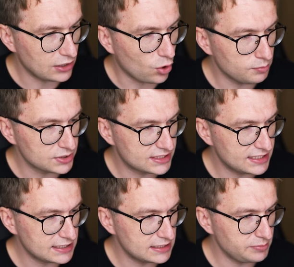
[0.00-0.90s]
almost
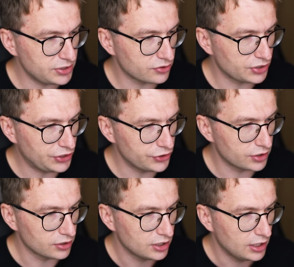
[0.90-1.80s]
60 million
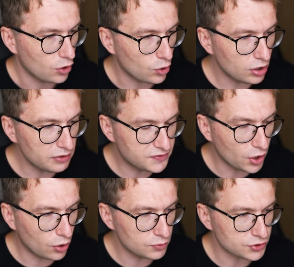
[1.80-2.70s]
here. All of
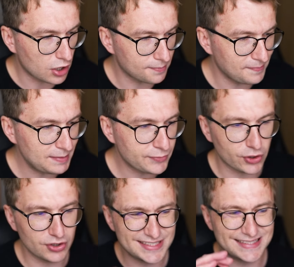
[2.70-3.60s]
those are meme
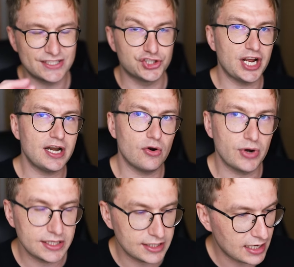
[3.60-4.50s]
coins
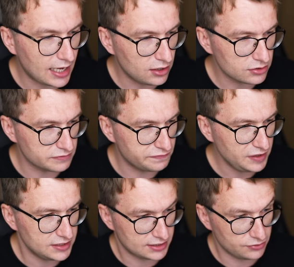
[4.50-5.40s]
generating a lot of
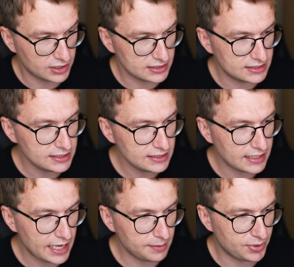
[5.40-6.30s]
fees, and you can see
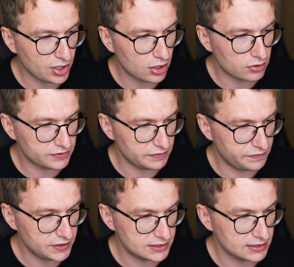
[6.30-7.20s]
the APR of the
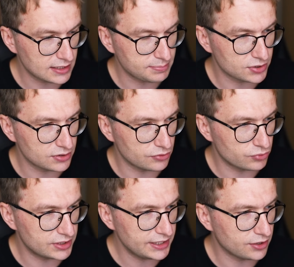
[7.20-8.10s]
fees is absolutely
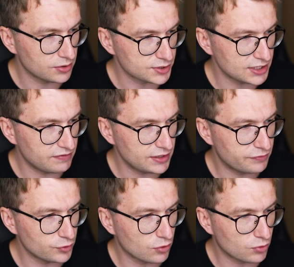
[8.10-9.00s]
ridiculous. Even
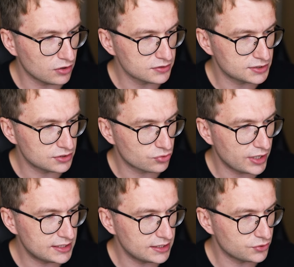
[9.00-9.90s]
if you go
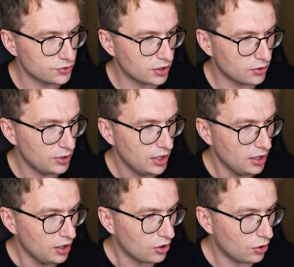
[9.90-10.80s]
concentrated, you know,
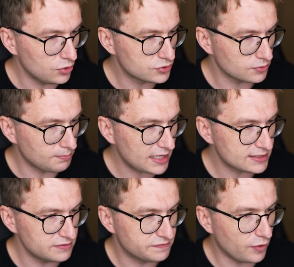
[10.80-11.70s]
also massive